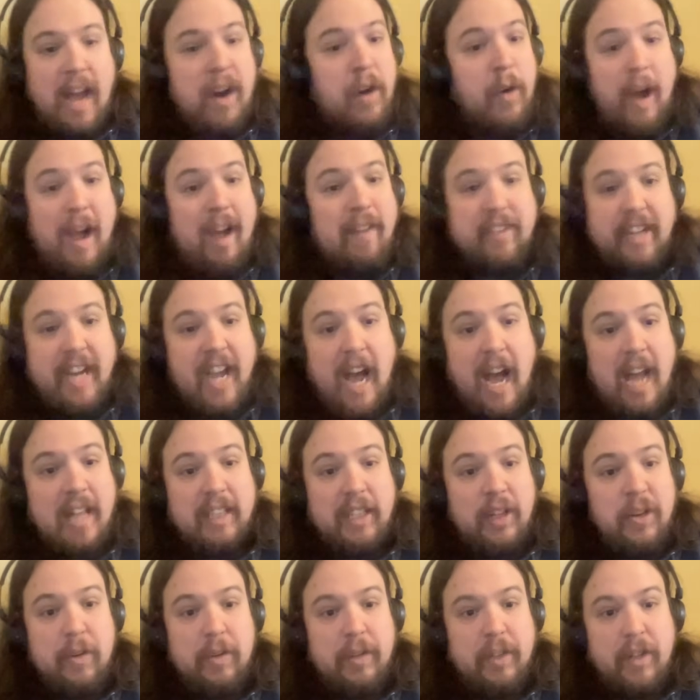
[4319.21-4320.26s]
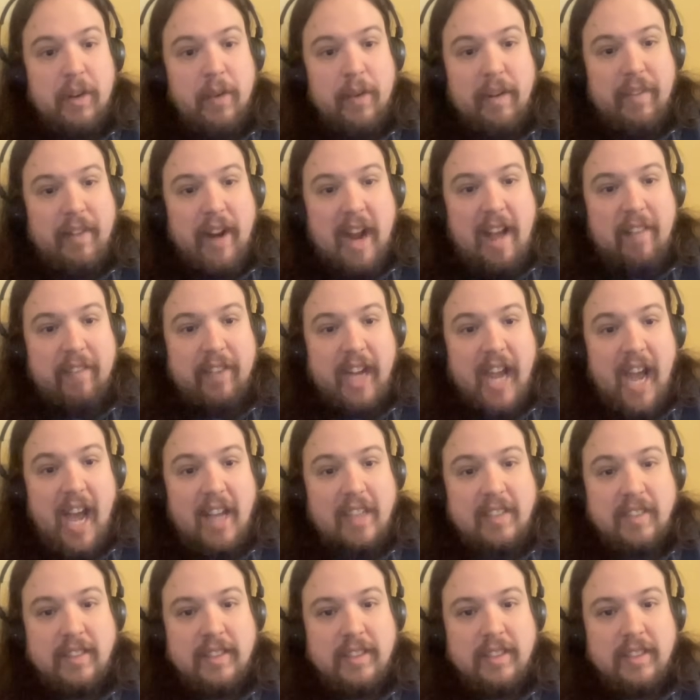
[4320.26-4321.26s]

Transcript: I don't have a guess. I literally don't even have a guess.